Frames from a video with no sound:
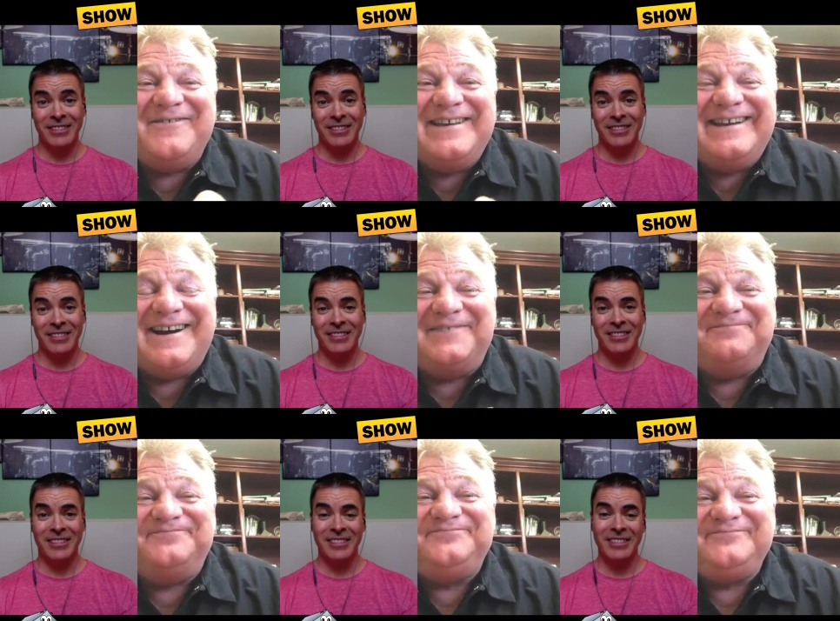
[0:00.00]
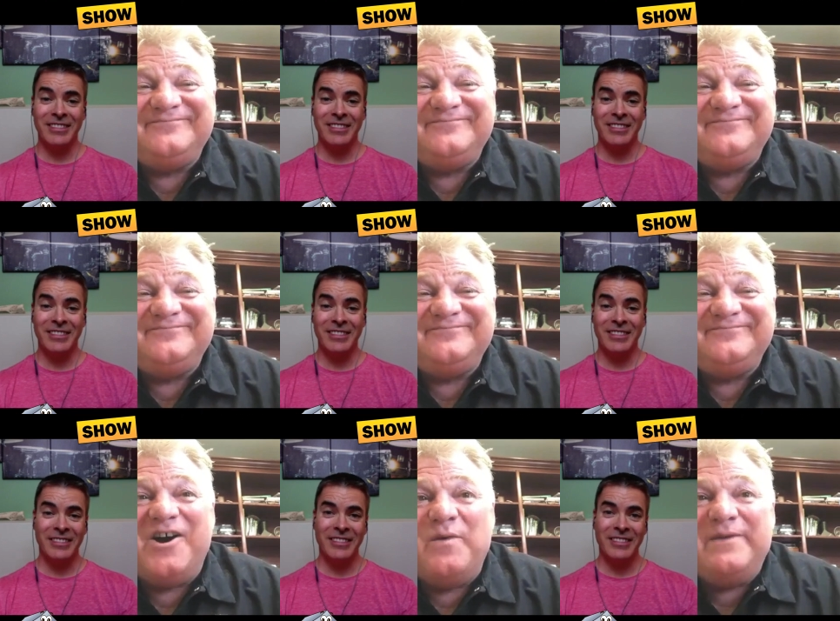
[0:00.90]
Speaker 1: we
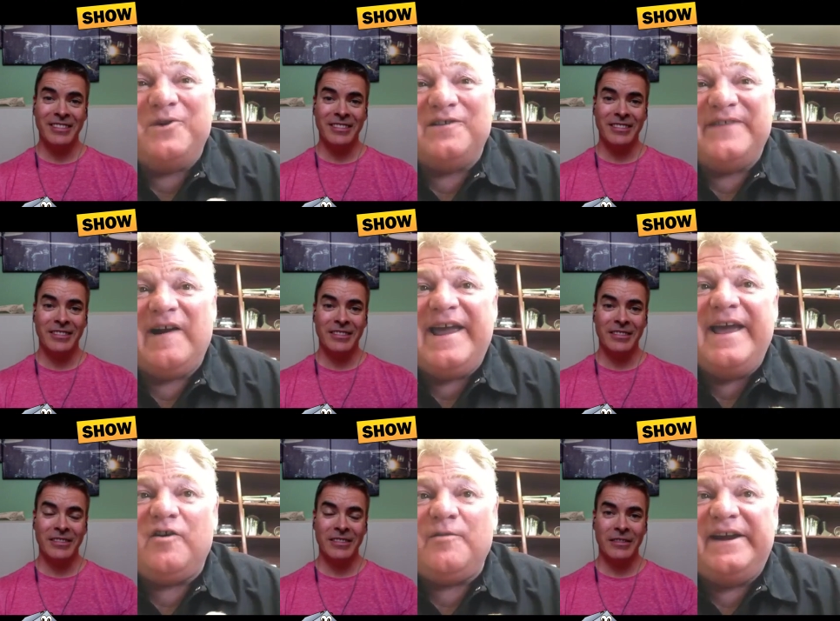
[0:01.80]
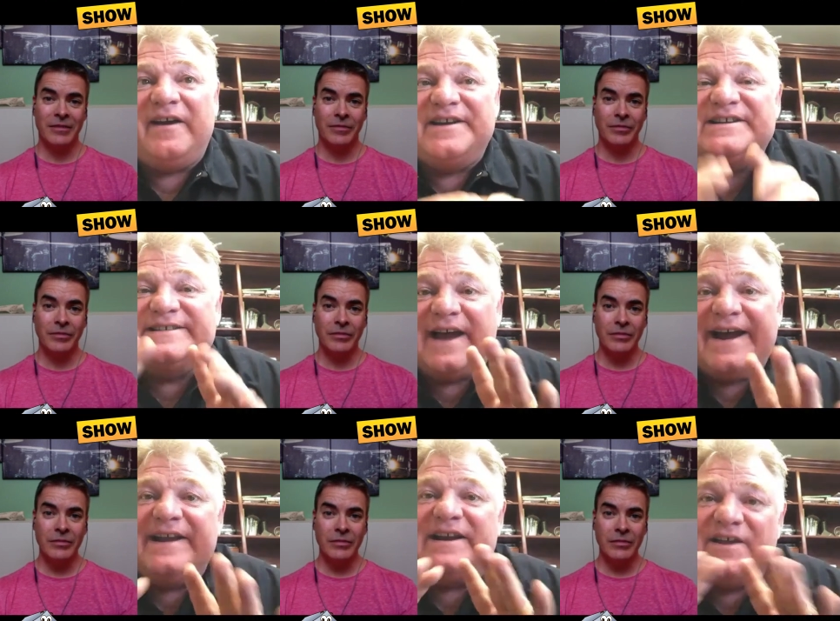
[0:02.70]
were very incremental on
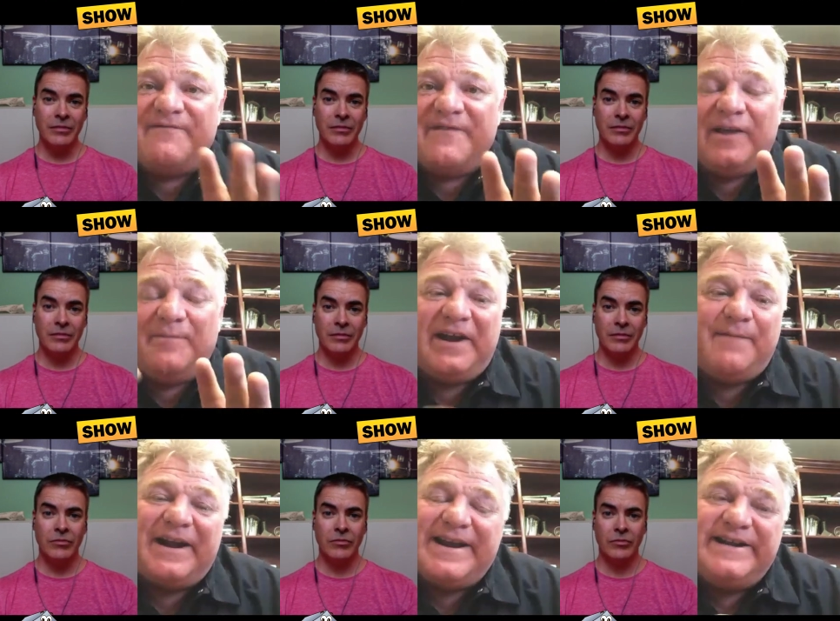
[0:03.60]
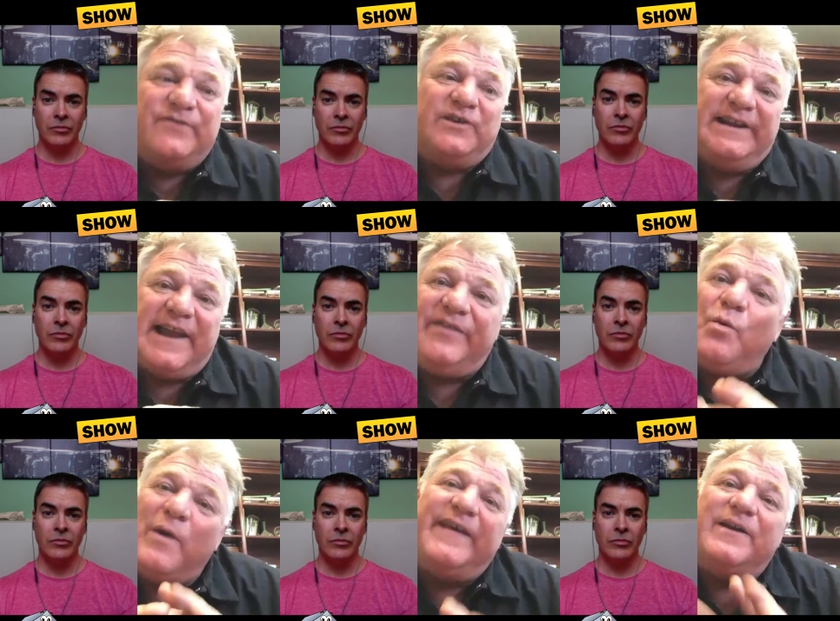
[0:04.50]
designing it and developing it, but I didn't really
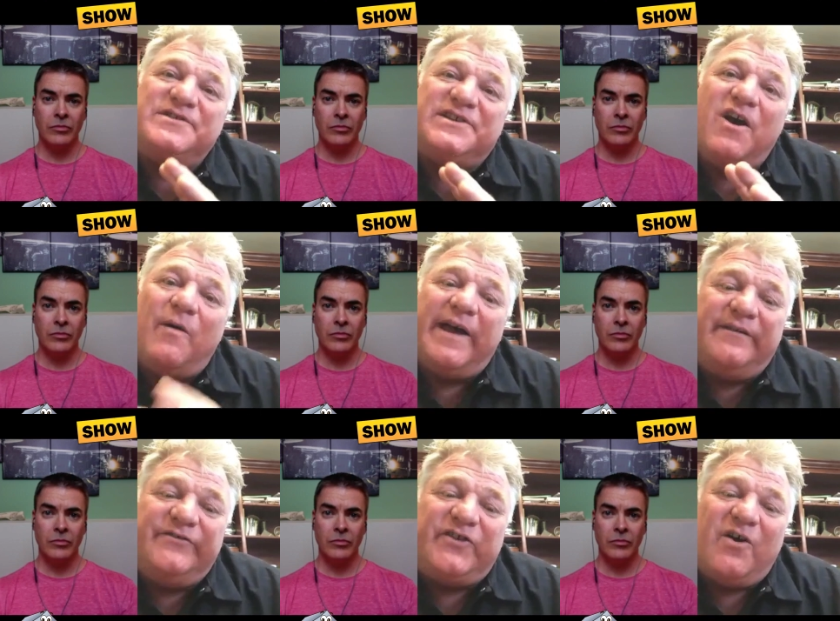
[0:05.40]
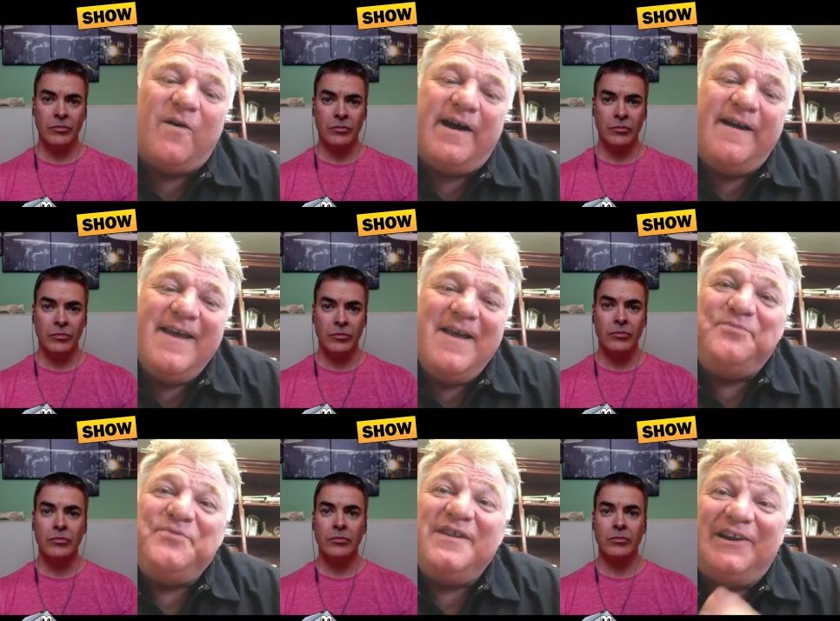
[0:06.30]
like the way that it was going. So
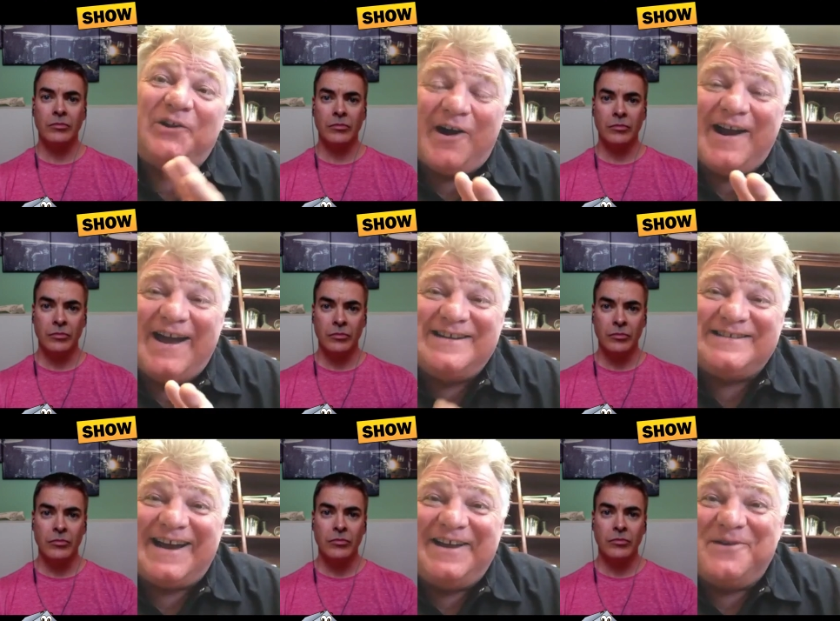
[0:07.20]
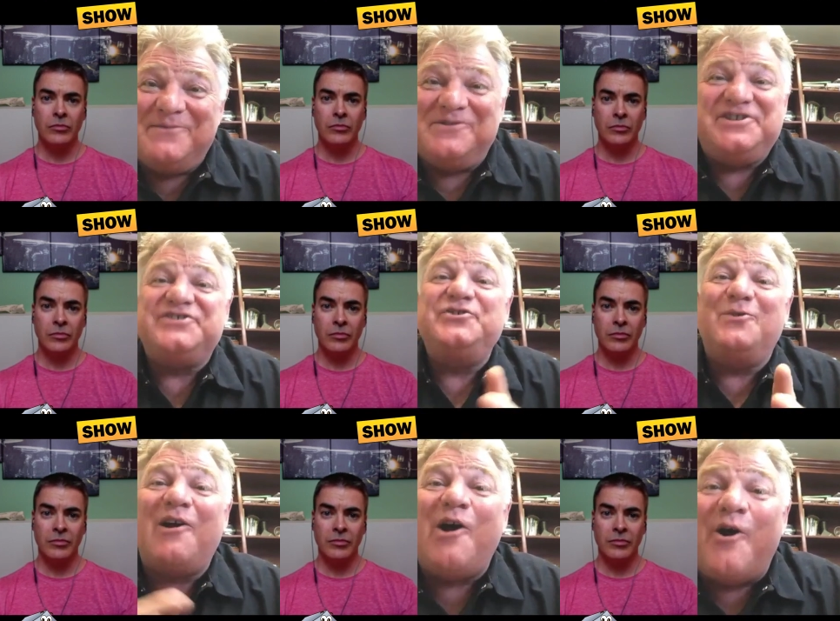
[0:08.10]
Laura and I decided we will
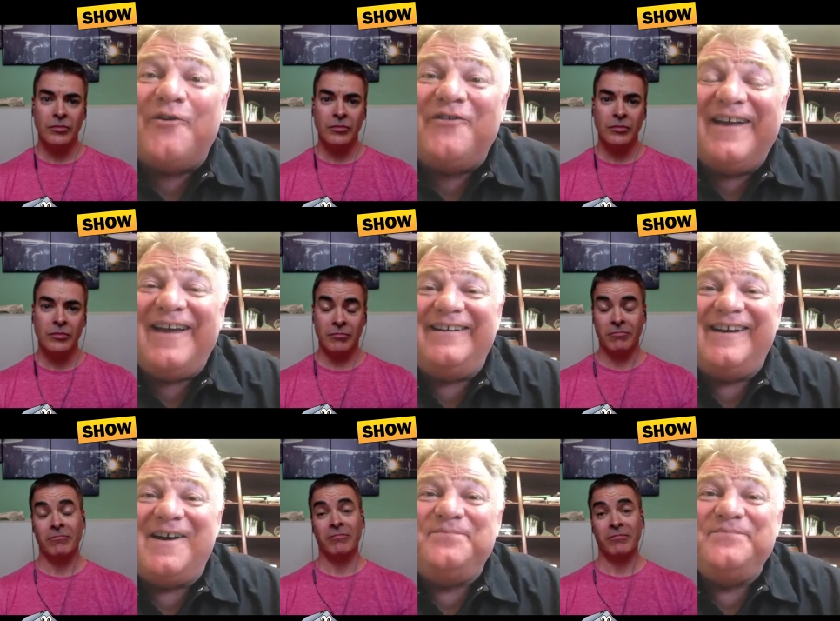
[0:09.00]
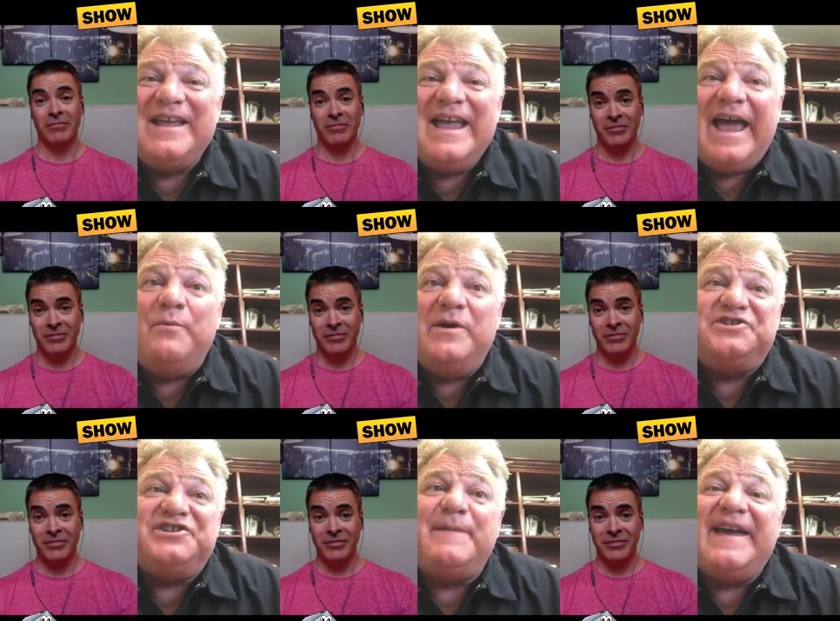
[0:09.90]
just do our own,
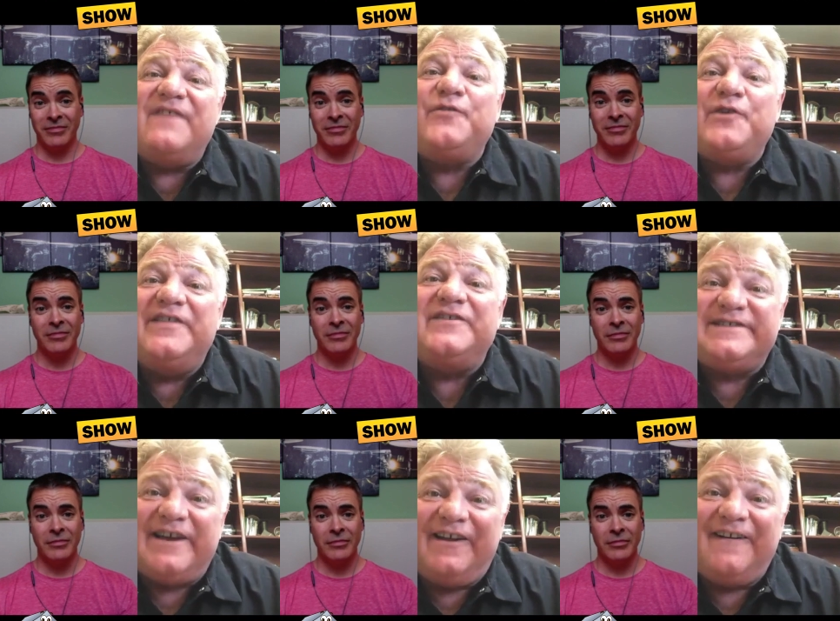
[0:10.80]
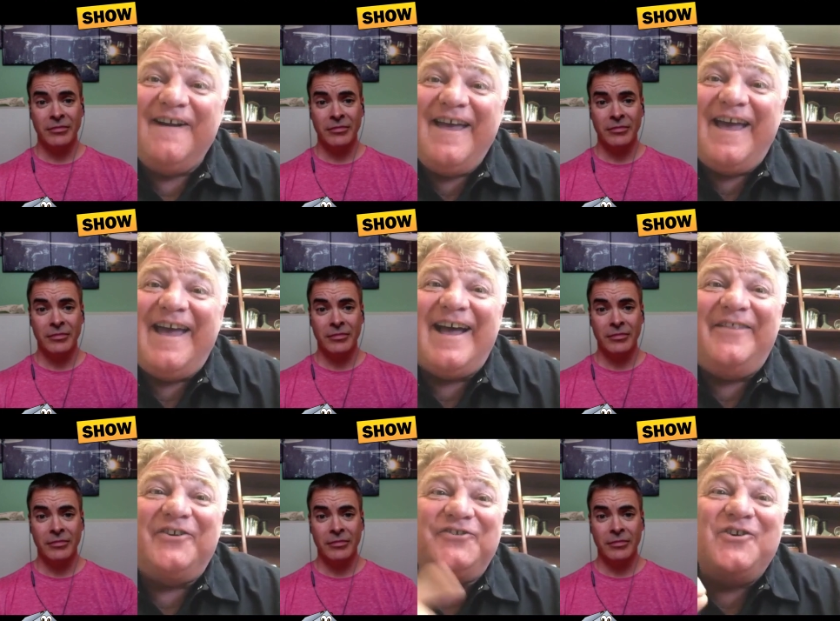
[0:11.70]
and we will just make it free to the seller,
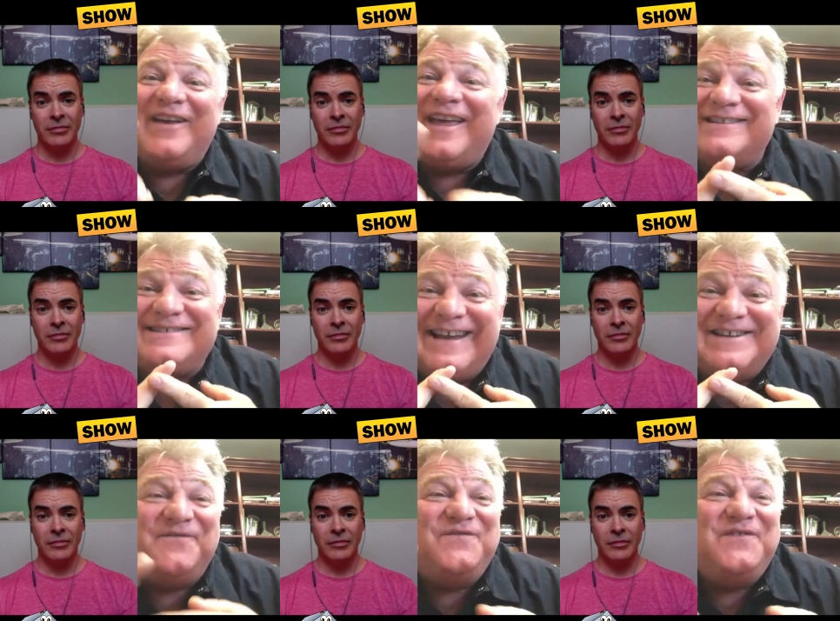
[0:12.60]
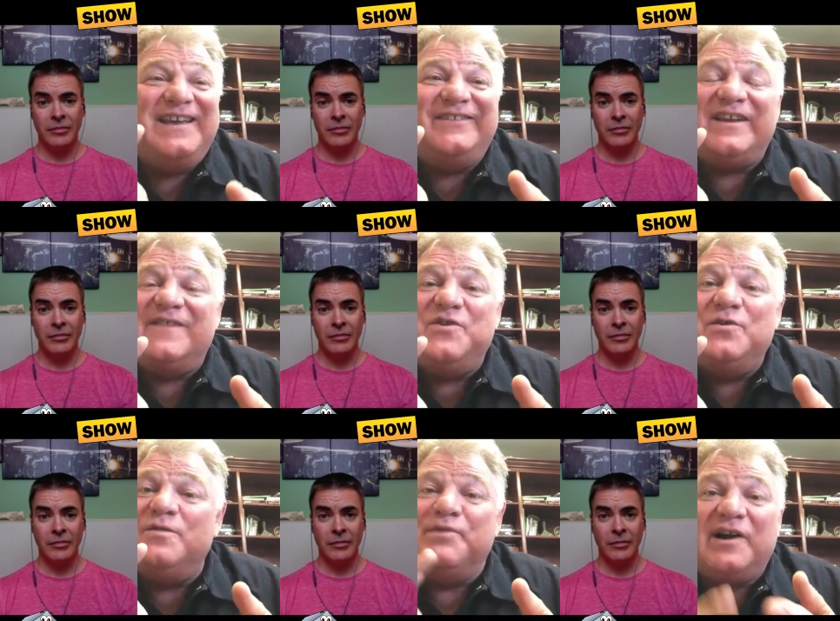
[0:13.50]
and there's no cancellation fees. And
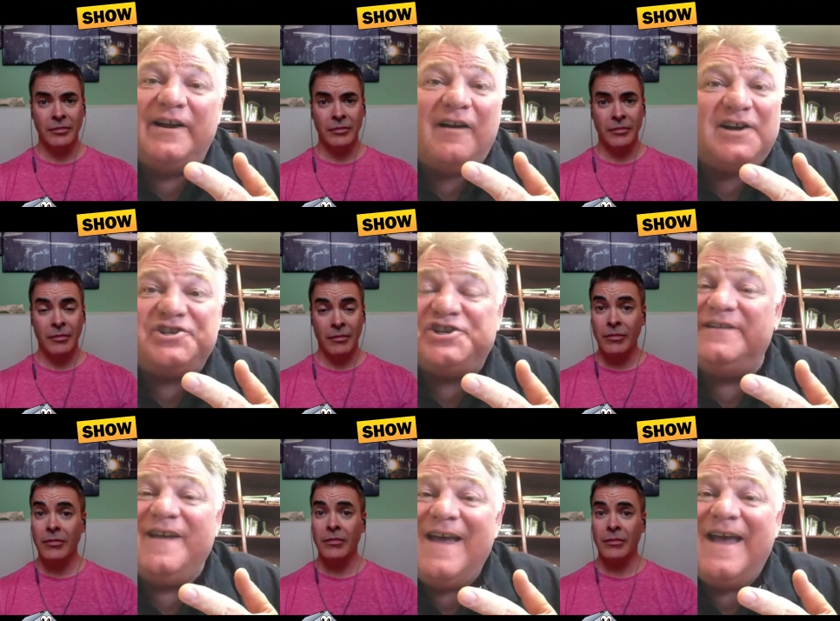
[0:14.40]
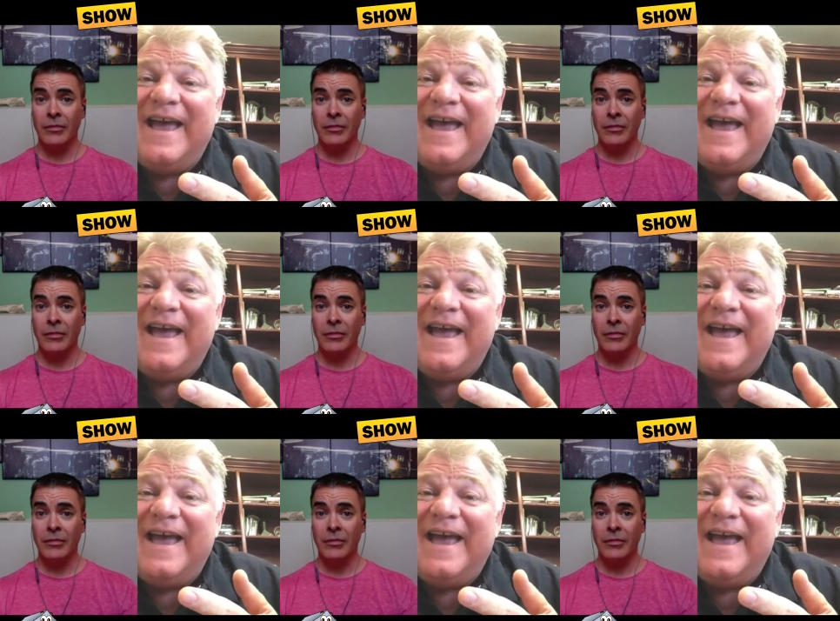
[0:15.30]
if you book an auction